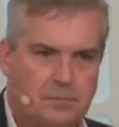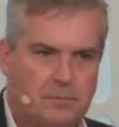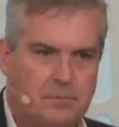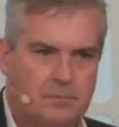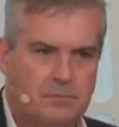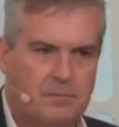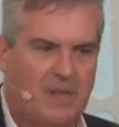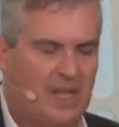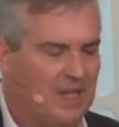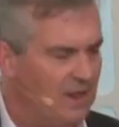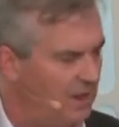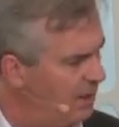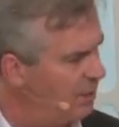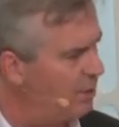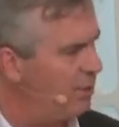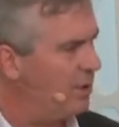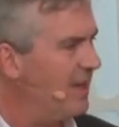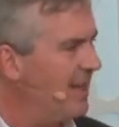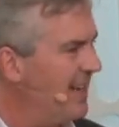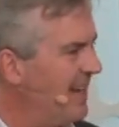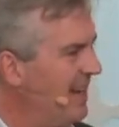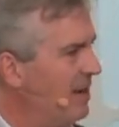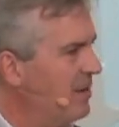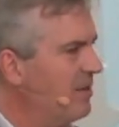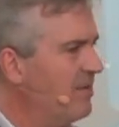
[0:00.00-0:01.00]
Literally
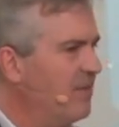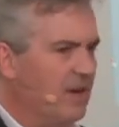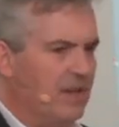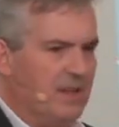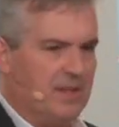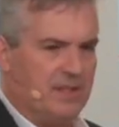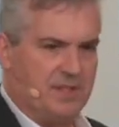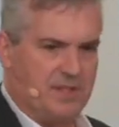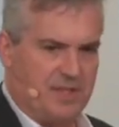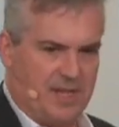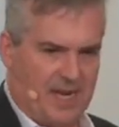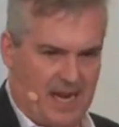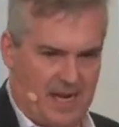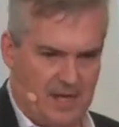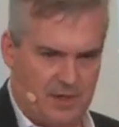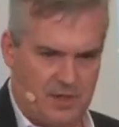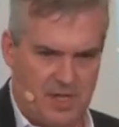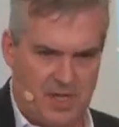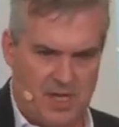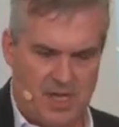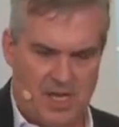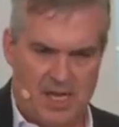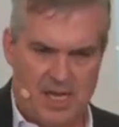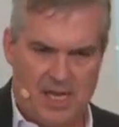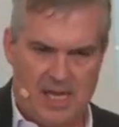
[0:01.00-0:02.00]
out in front of the stage.
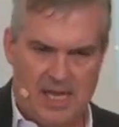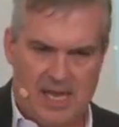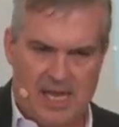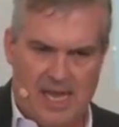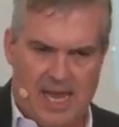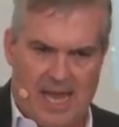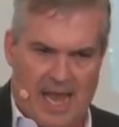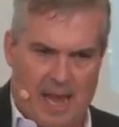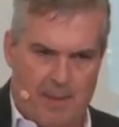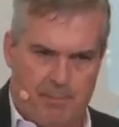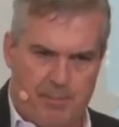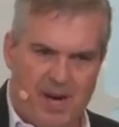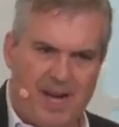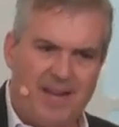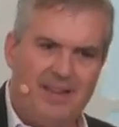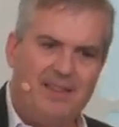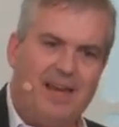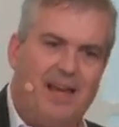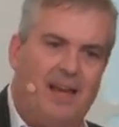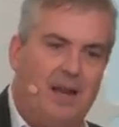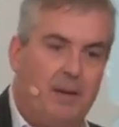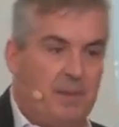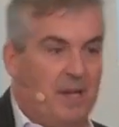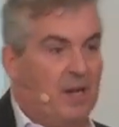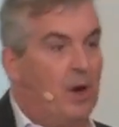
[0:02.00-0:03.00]
And by
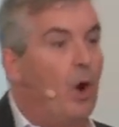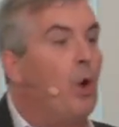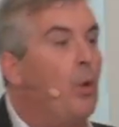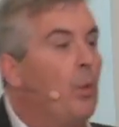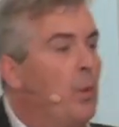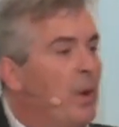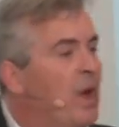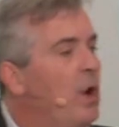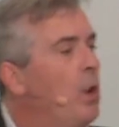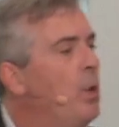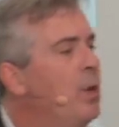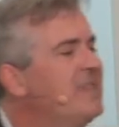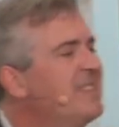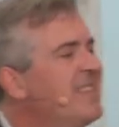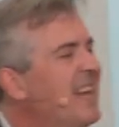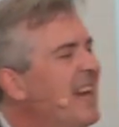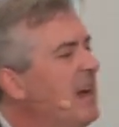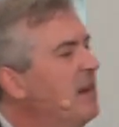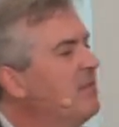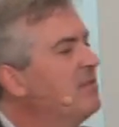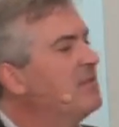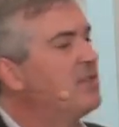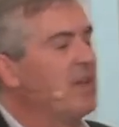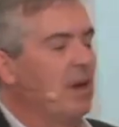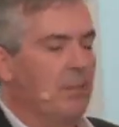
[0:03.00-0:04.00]
that, I mean, we always
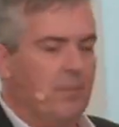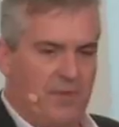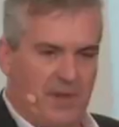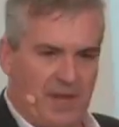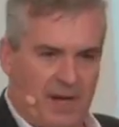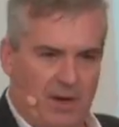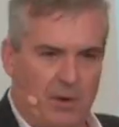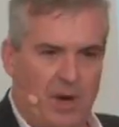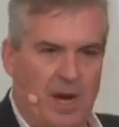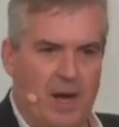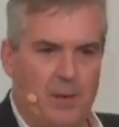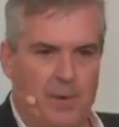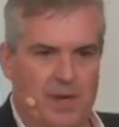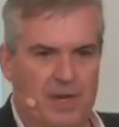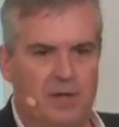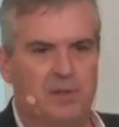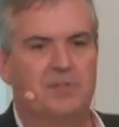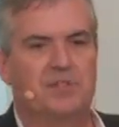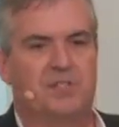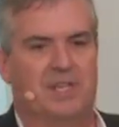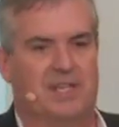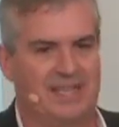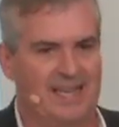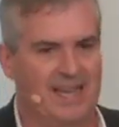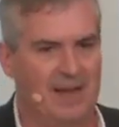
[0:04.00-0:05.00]
have something, right? We don't
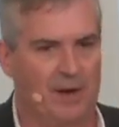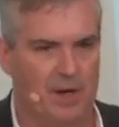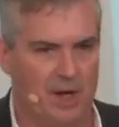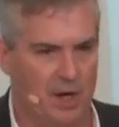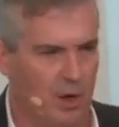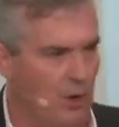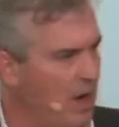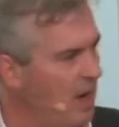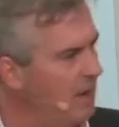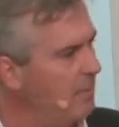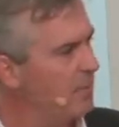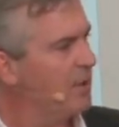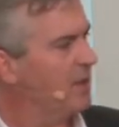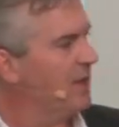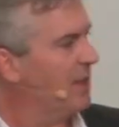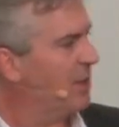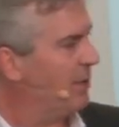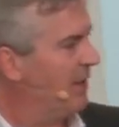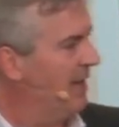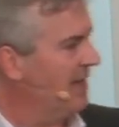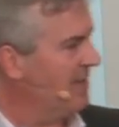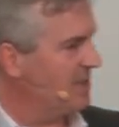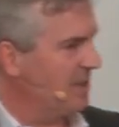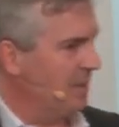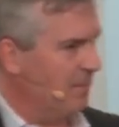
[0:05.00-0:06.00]
sit down and go, I'm going to
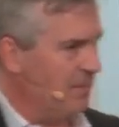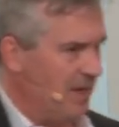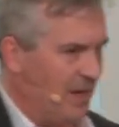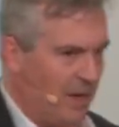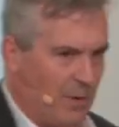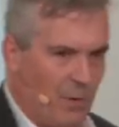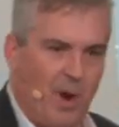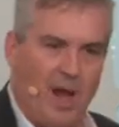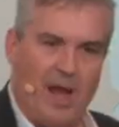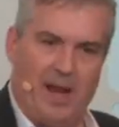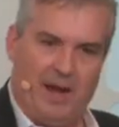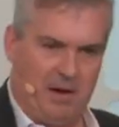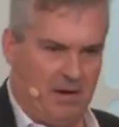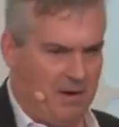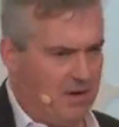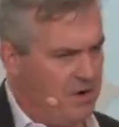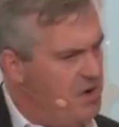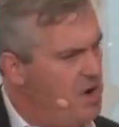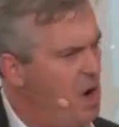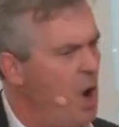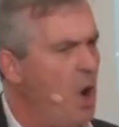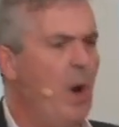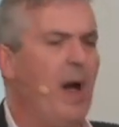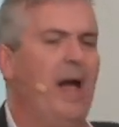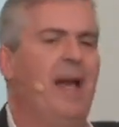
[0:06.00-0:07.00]
create something. What?
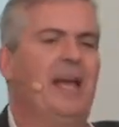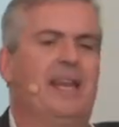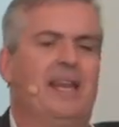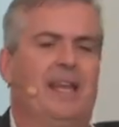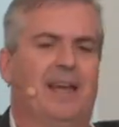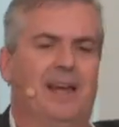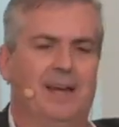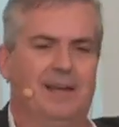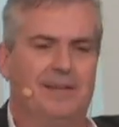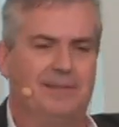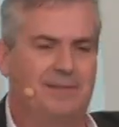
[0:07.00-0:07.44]
No idea.